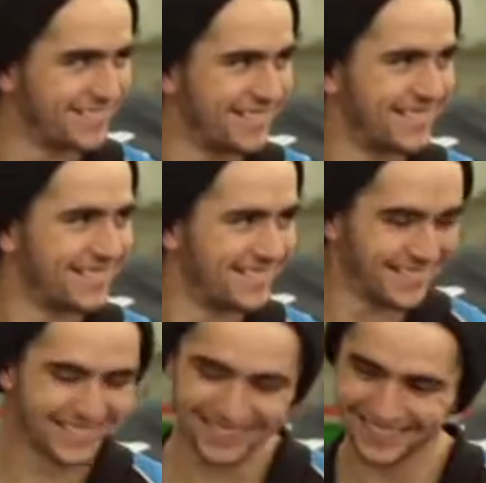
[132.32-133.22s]
things and
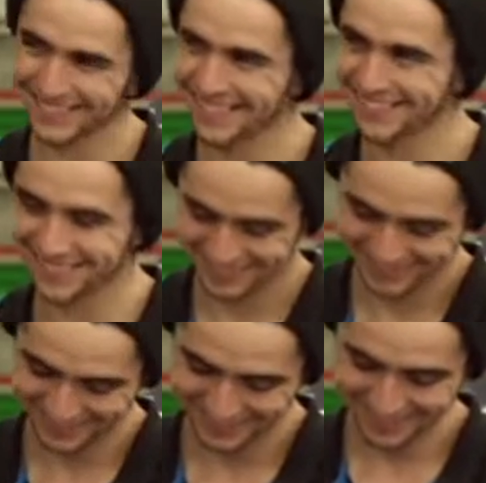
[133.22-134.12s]
create things, repair
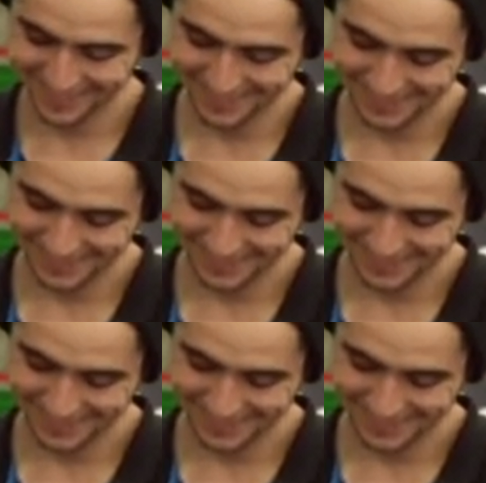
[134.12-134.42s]
things.